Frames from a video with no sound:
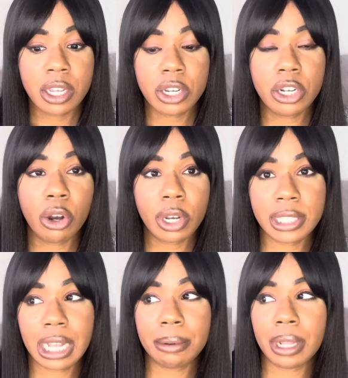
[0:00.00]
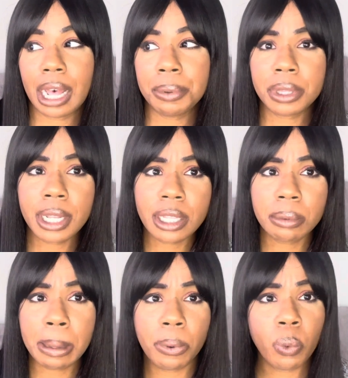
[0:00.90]
you know, because I would think that
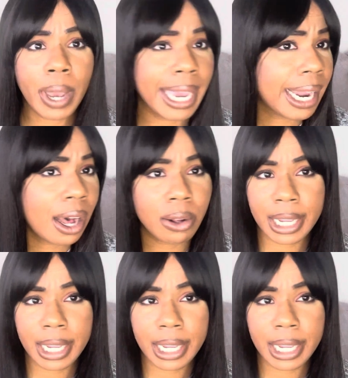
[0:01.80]
people weigh it out.